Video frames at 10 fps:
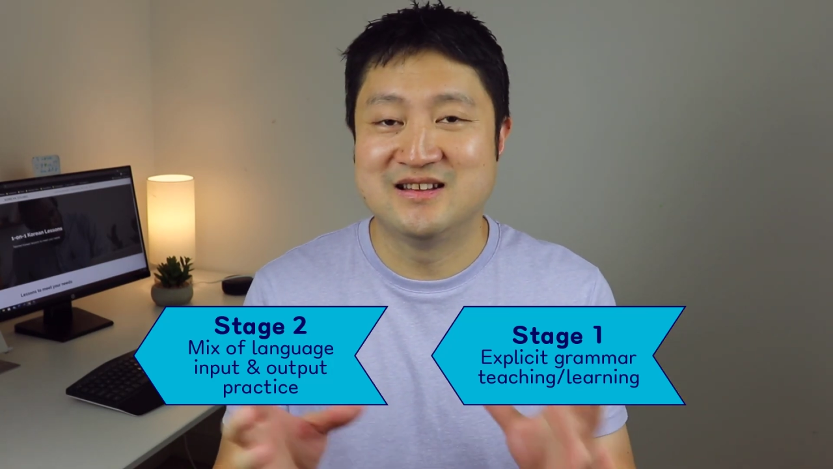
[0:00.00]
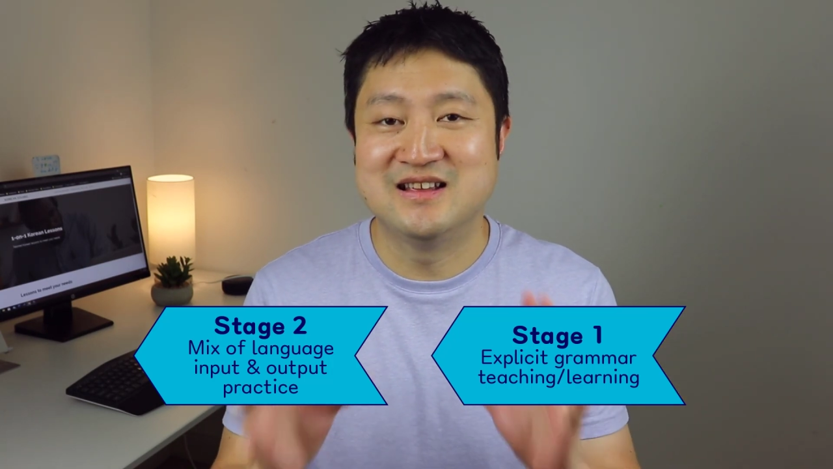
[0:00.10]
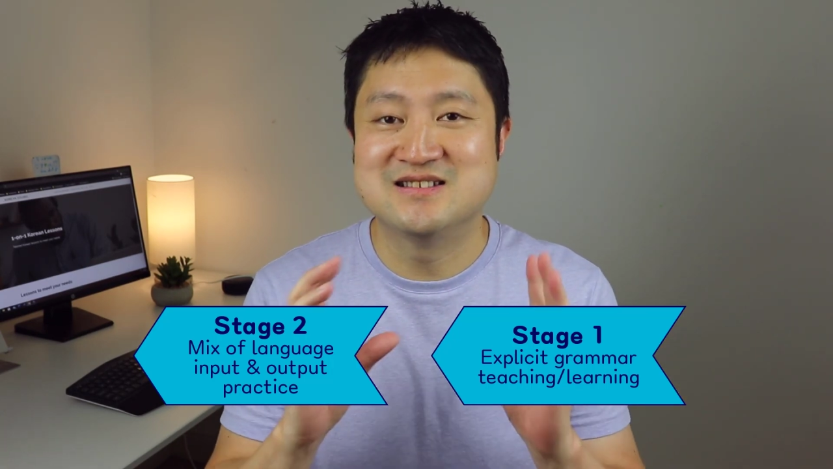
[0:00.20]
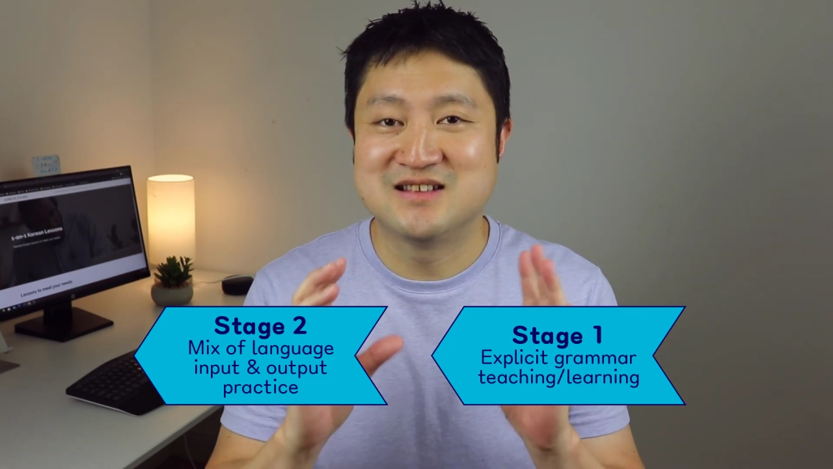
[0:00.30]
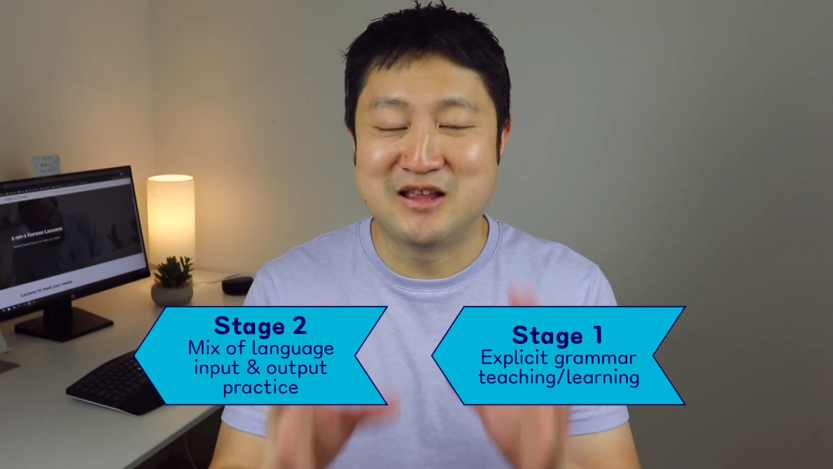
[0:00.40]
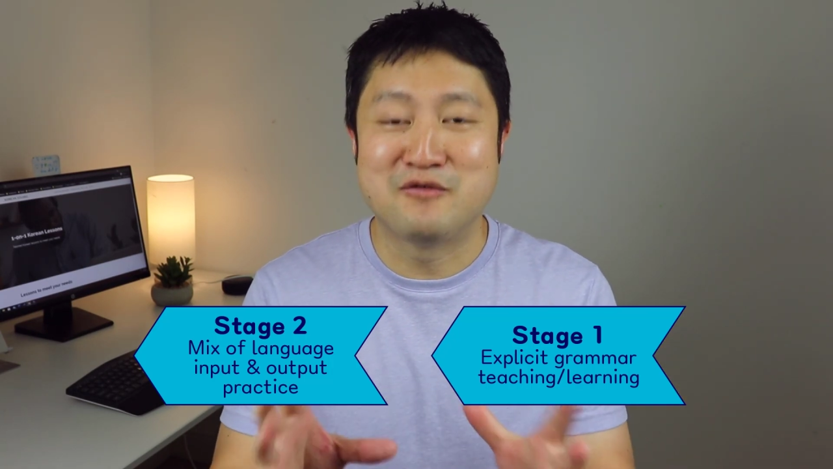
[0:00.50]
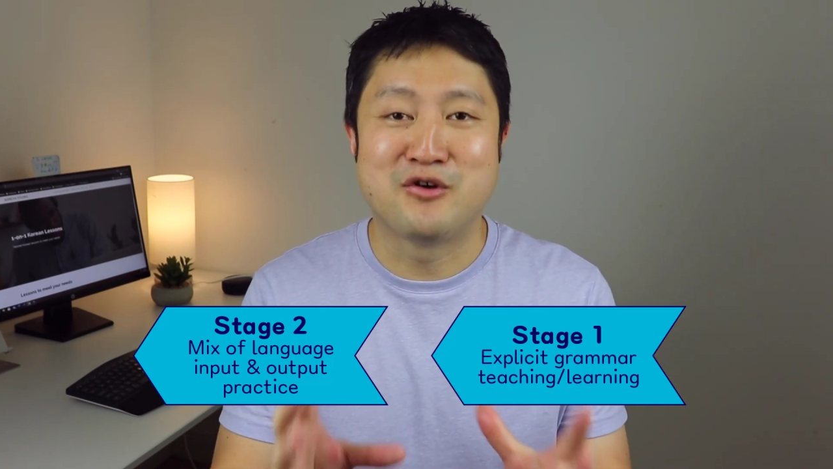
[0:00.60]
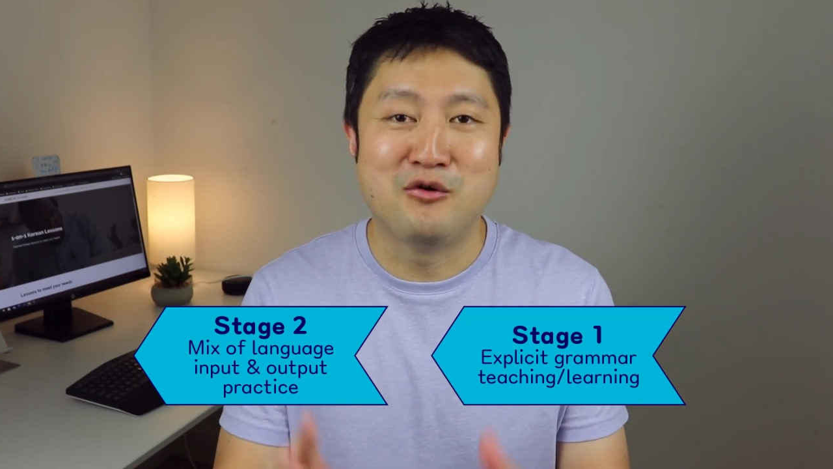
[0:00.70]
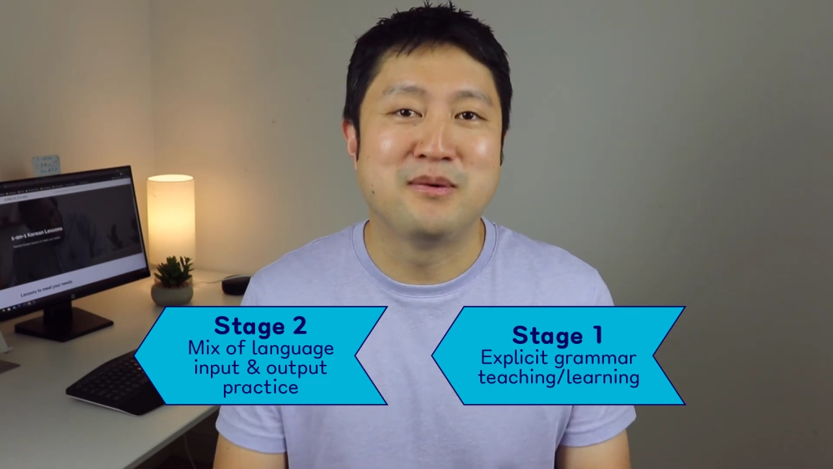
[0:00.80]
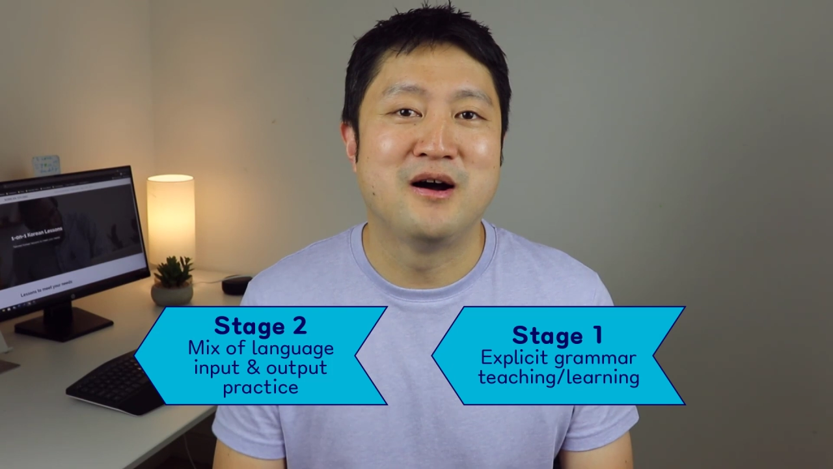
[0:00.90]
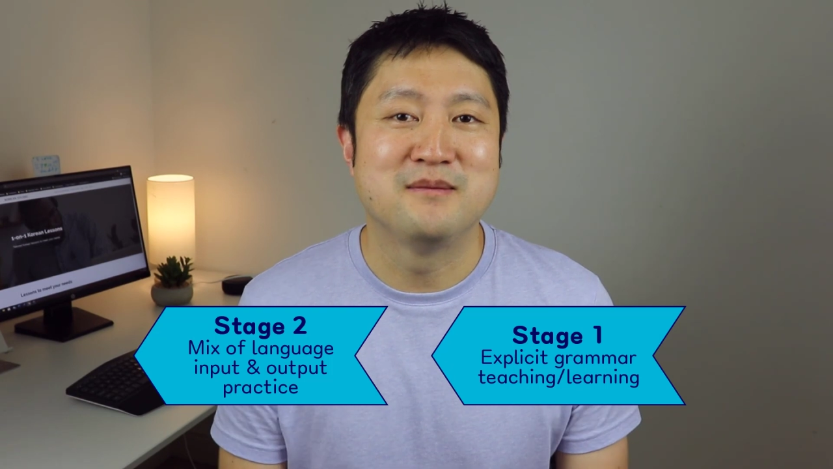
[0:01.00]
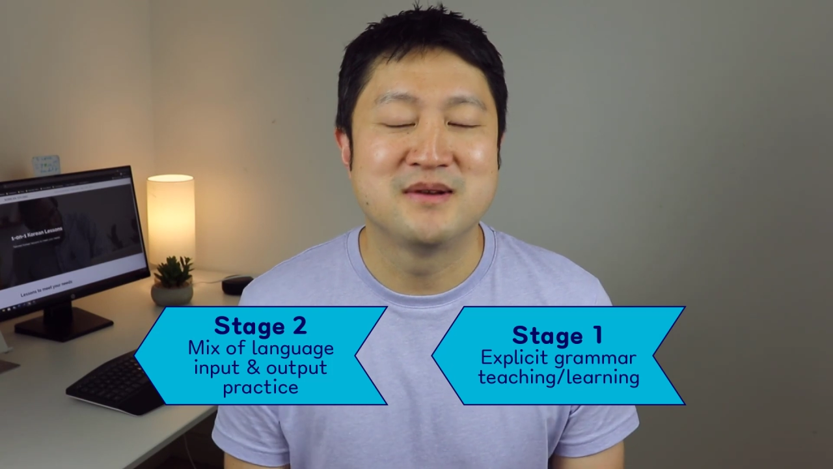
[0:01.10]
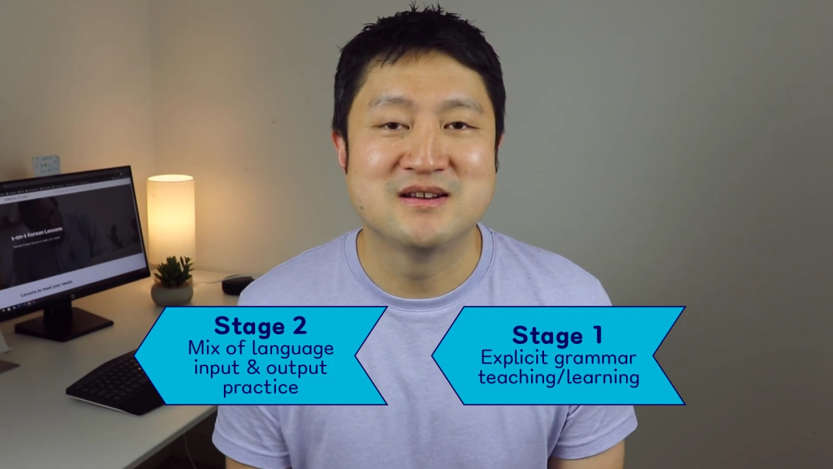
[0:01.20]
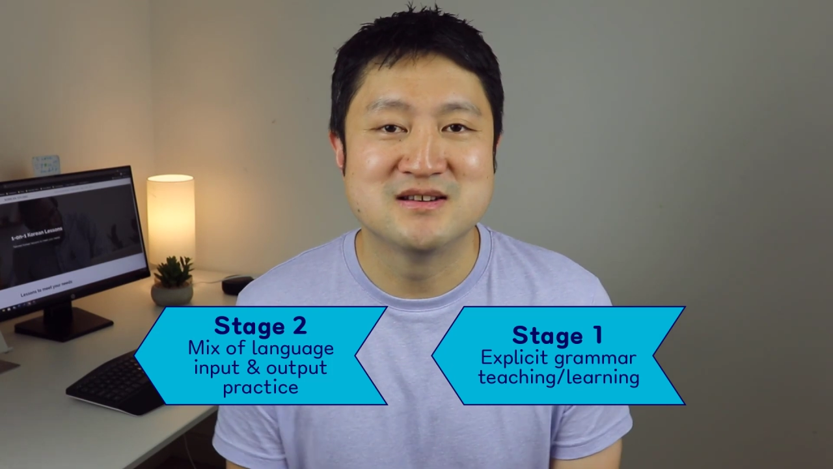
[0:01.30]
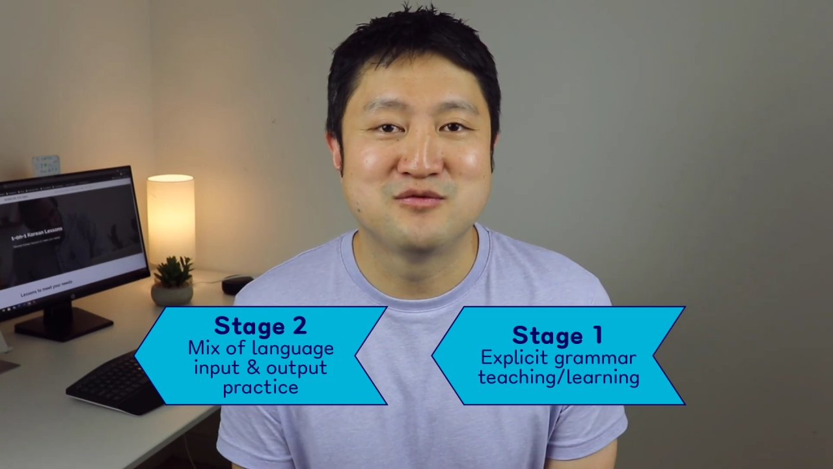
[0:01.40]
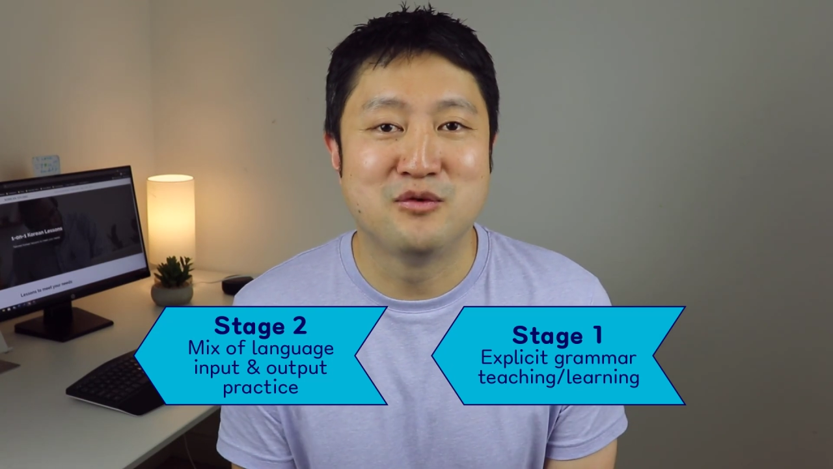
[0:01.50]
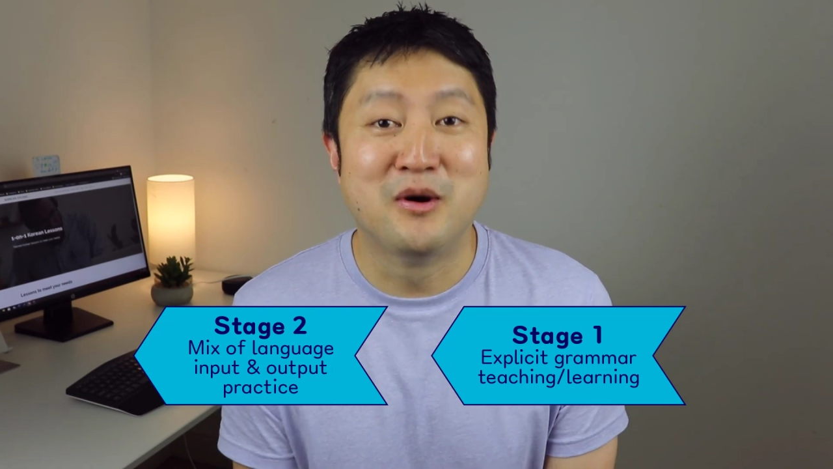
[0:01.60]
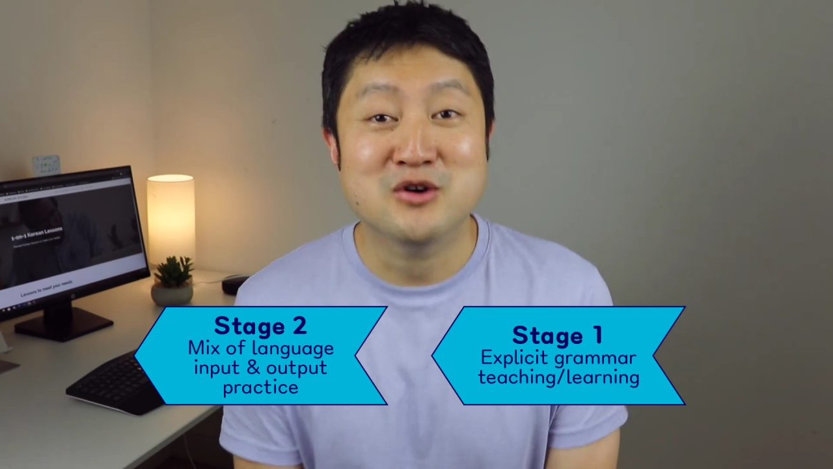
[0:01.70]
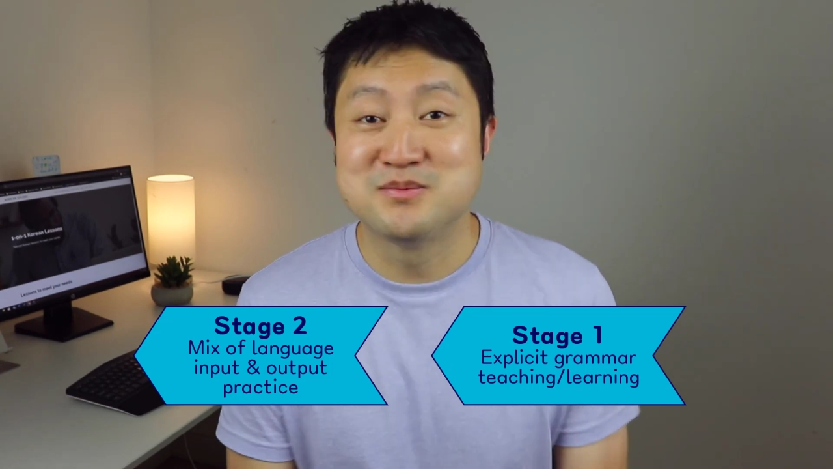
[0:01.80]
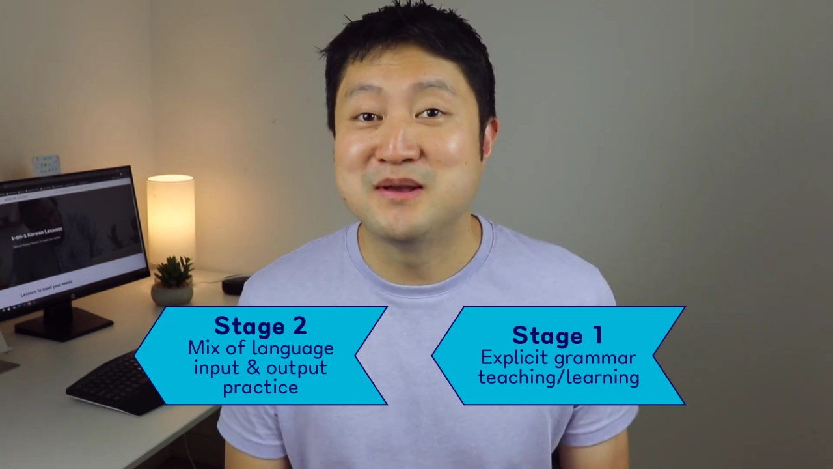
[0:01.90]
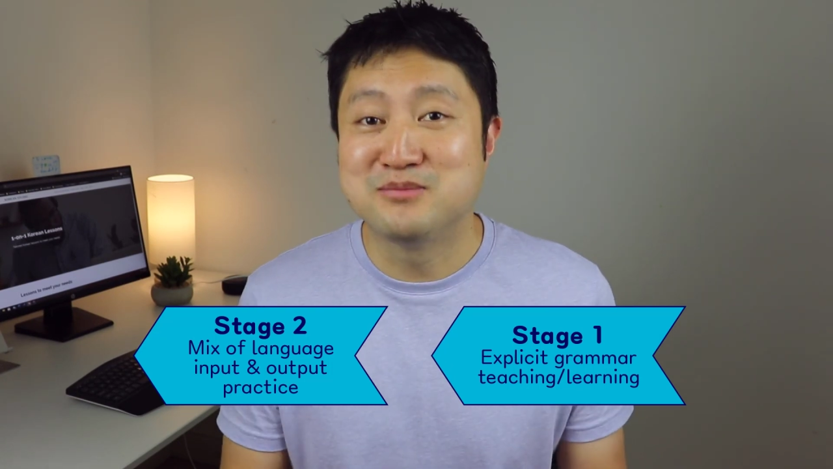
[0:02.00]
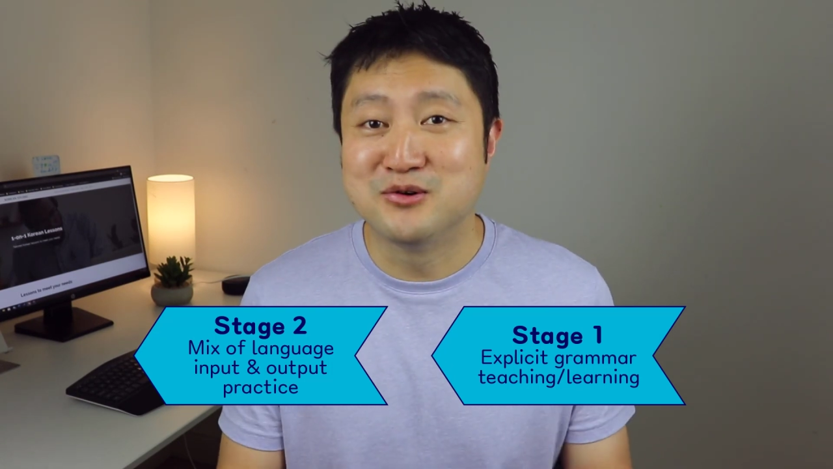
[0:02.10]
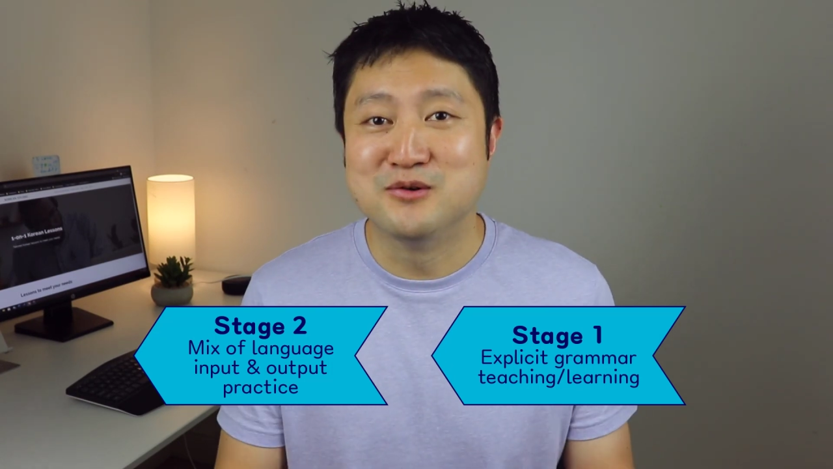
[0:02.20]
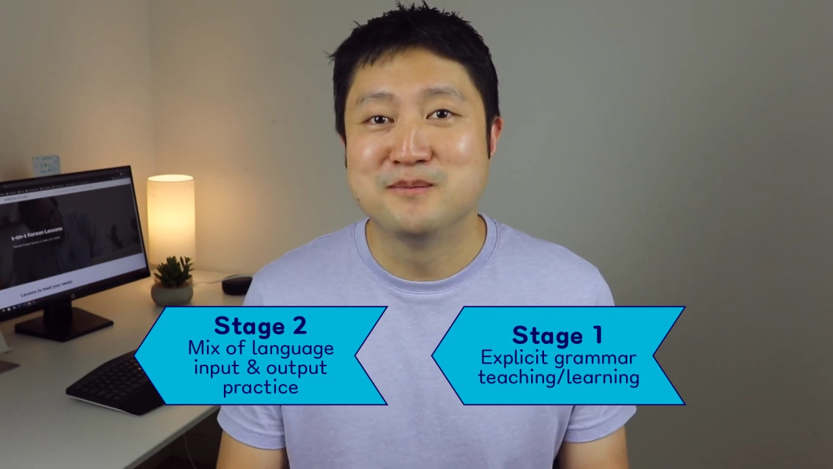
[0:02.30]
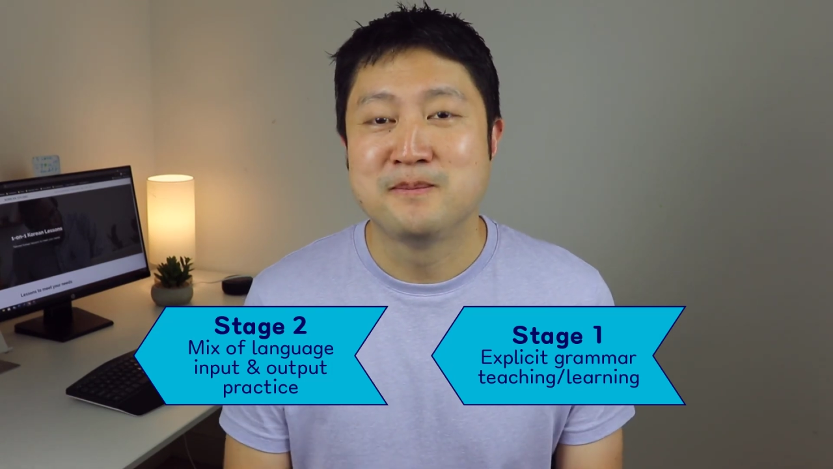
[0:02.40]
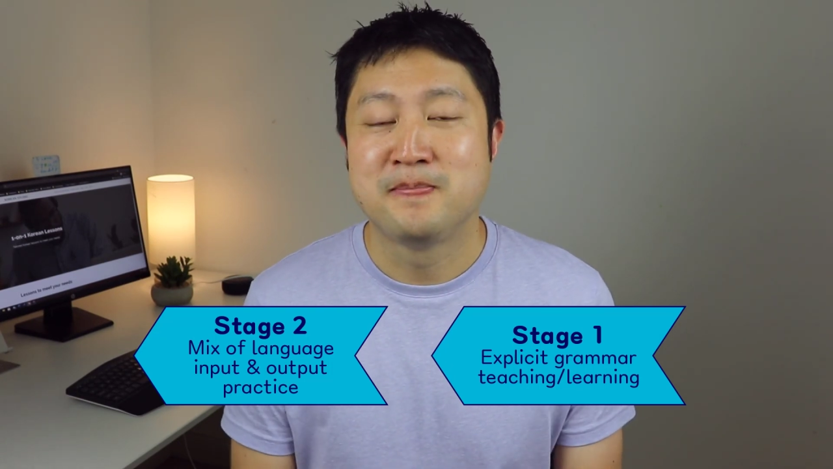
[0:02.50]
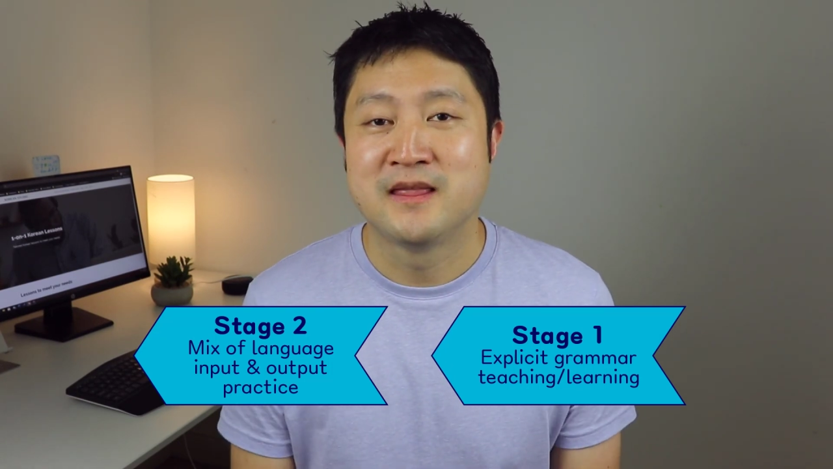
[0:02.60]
is the difficult part, because for most people